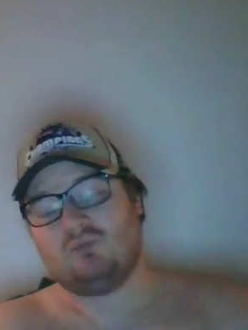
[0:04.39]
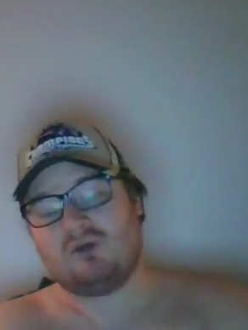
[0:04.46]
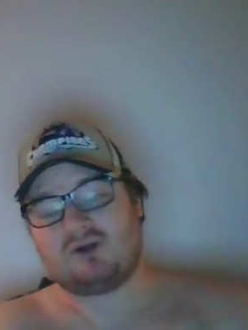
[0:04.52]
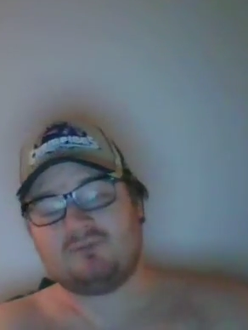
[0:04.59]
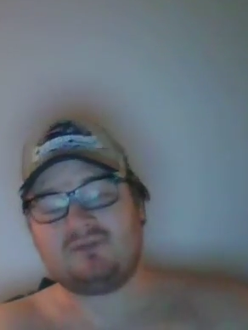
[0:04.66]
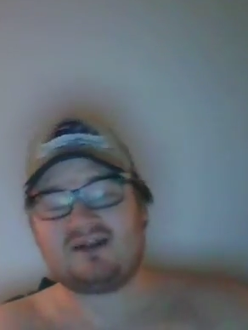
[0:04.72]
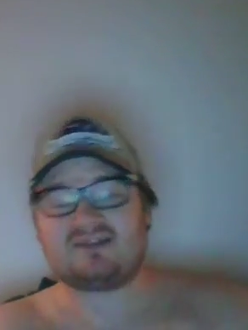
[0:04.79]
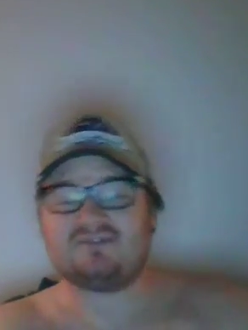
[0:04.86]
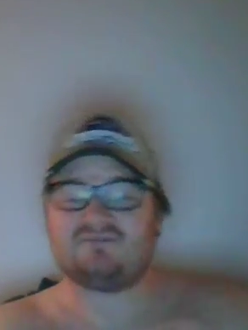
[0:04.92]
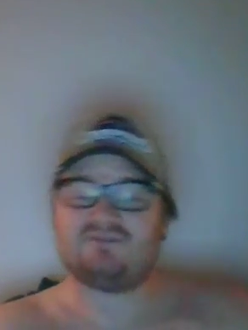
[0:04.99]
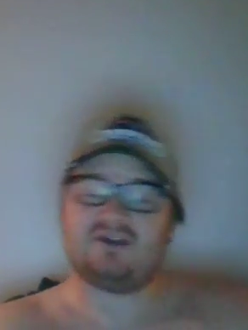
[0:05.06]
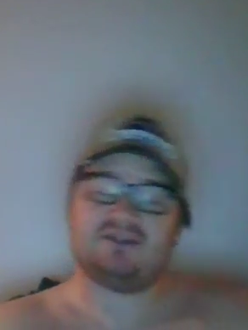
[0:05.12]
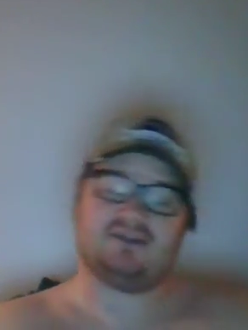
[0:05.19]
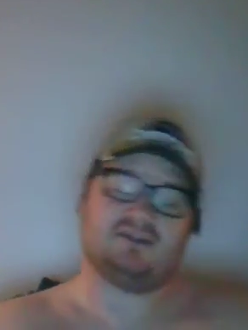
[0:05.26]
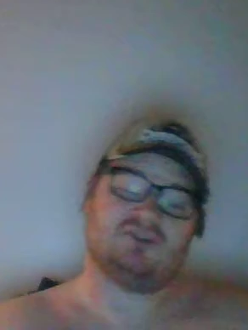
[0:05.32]
Welcome back to
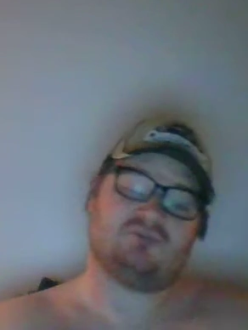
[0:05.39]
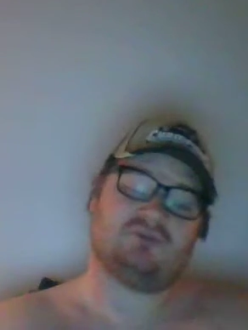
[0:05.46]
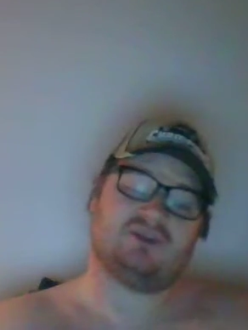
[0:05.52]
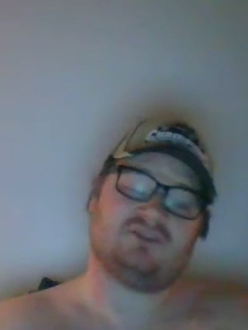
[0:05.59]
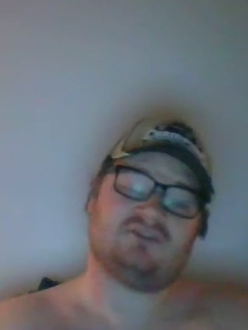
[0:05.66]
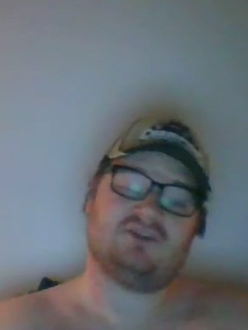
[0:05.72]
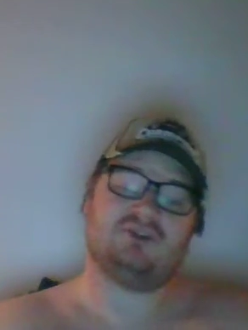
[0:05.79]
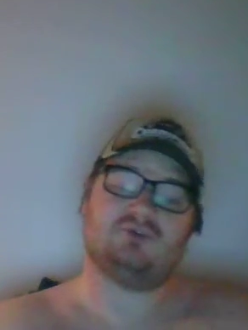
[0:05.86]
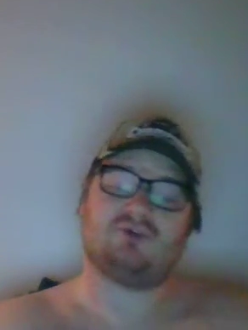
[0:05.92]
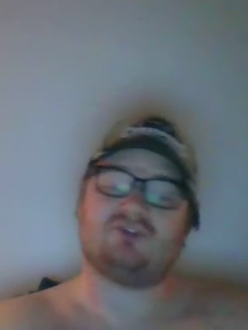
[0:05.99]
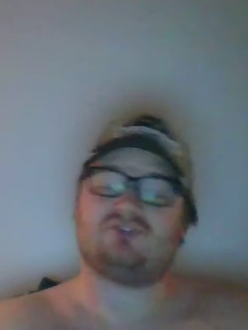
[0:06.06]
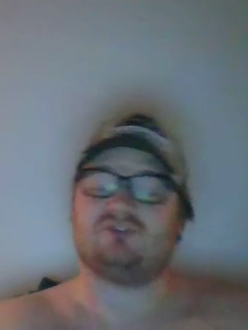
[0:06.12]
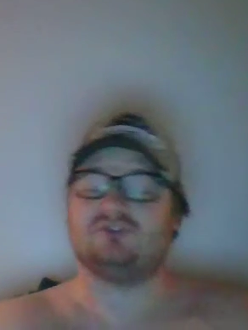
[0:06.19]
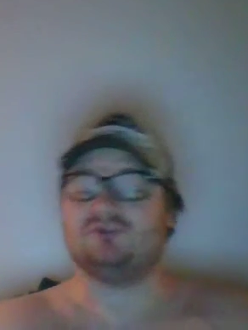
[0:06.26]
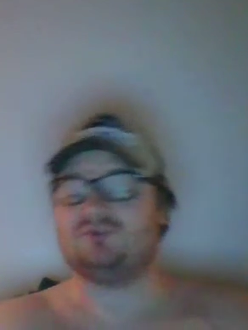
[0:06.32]
Fight Night as we continue
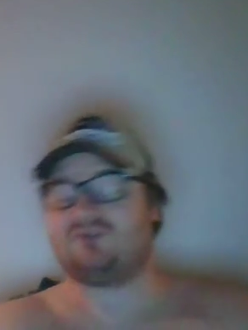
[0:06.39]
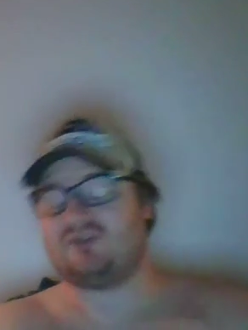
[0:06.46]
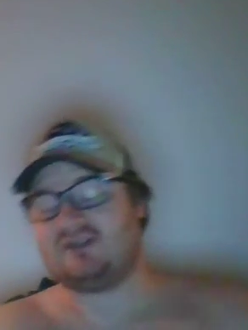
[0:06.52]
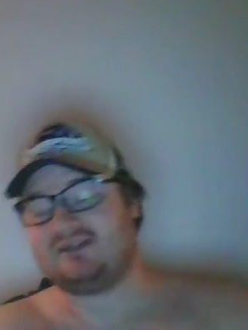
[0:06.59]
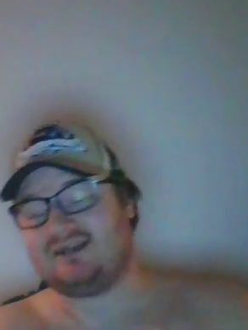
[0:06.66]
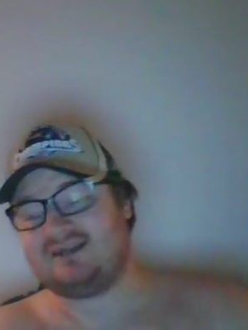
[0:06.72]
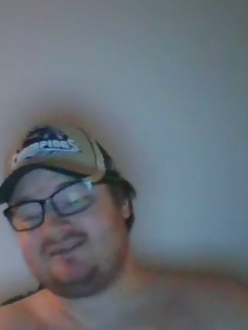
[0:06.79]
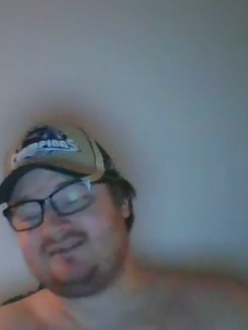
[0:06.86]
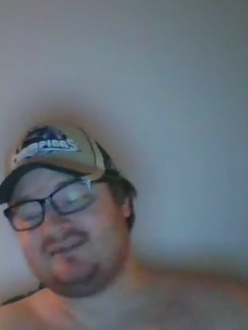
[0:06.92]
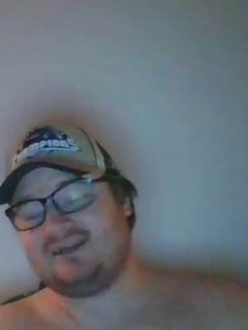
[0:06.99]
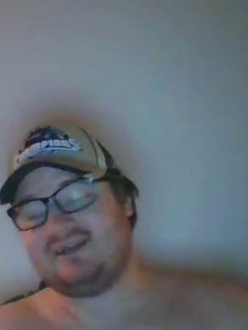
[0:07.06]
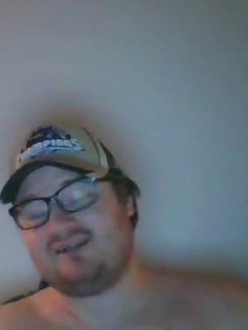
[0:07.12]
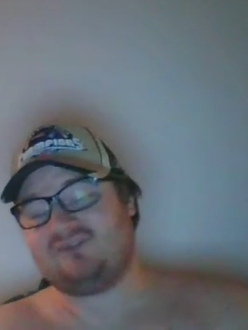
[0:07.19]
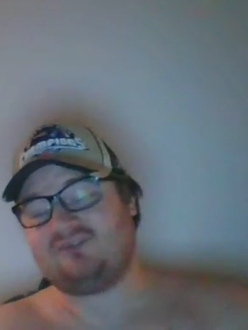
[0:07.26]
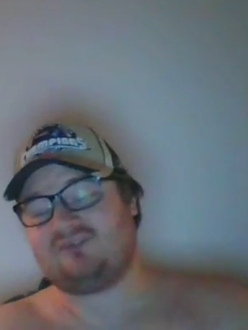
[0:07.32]
our salute to the
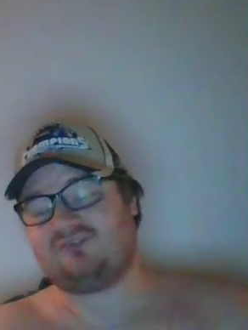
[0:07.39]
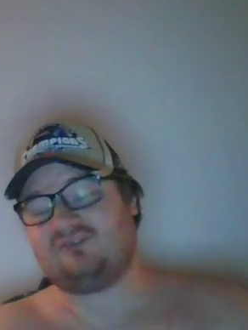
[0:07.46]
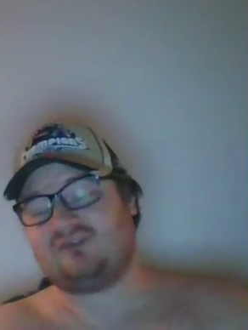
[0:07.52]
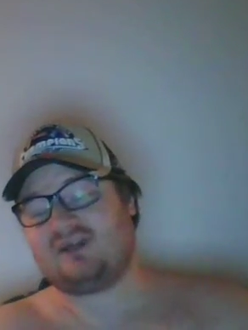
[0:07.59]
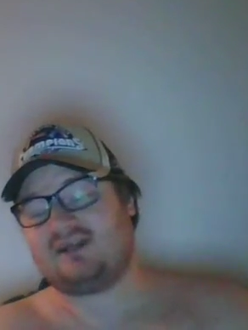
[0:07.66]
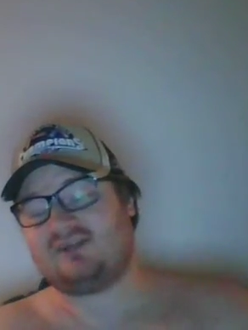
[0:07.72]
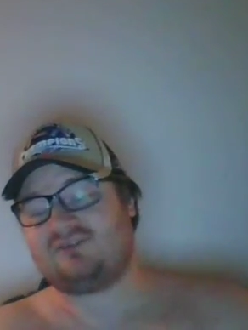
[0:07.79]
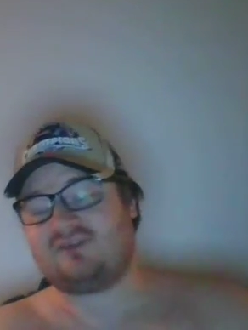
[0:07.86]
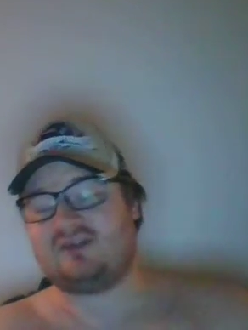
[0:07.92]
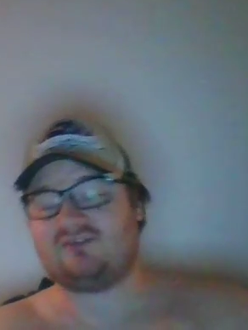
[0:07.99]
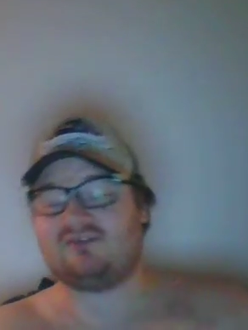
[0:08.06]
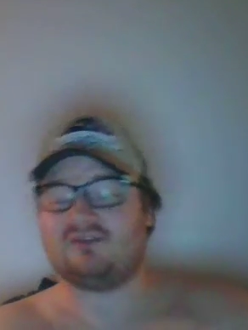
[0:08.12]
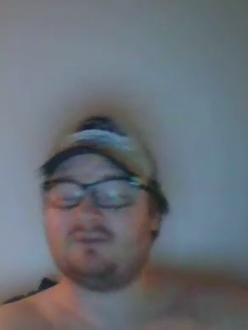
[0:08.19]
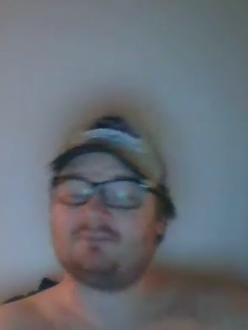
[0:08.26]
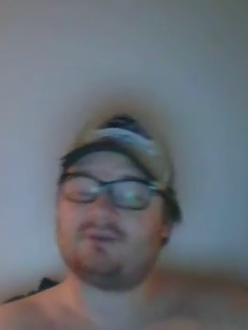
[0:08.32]
1996 United
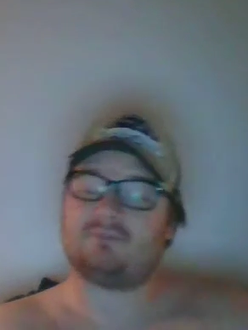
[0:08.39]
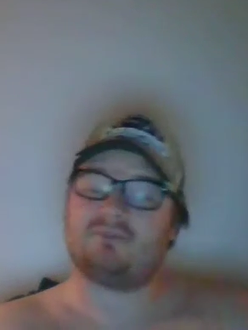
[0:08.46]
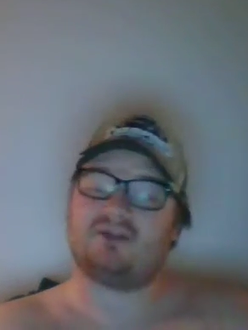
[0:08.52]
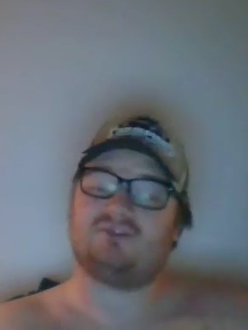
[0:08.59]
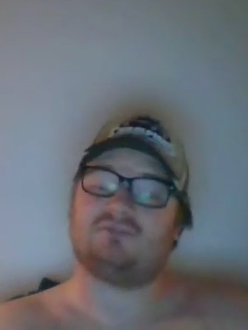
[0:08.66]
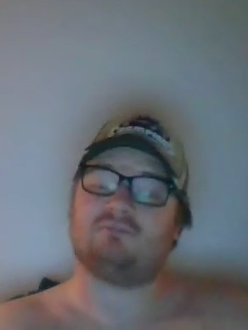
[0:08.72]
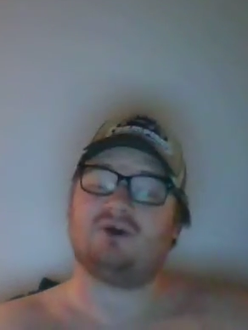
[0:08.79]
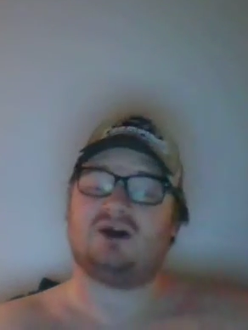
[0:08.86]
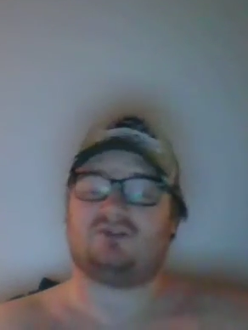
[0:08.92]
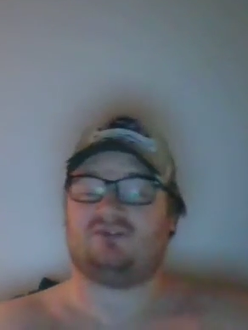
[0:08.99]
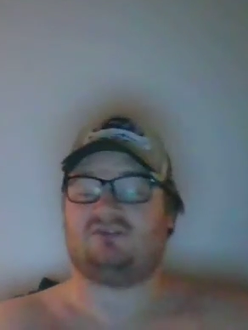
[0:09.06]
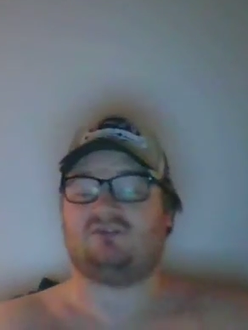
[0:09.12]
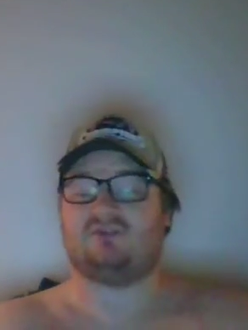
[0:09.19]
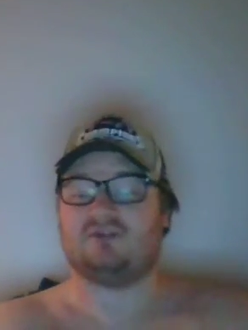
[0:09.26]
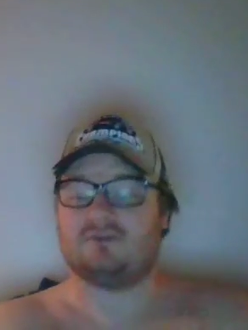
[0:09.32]
States Olympic men's
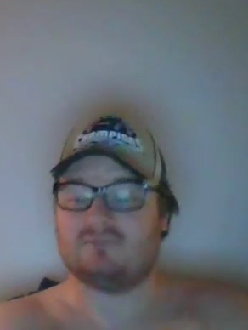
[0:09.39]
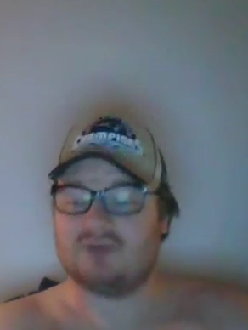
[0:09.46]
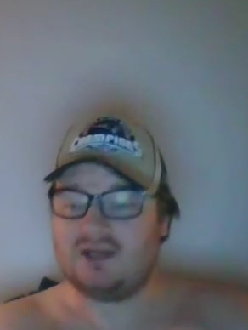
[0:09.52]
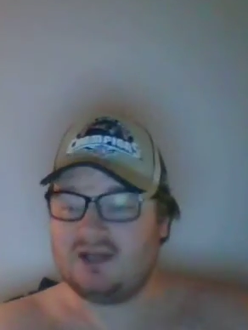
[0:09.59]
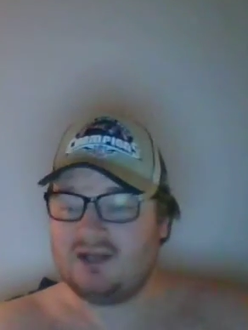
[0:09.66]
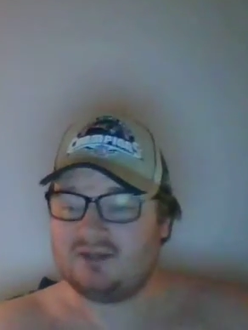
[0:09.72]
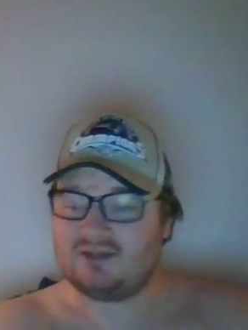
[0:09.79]
boxing team.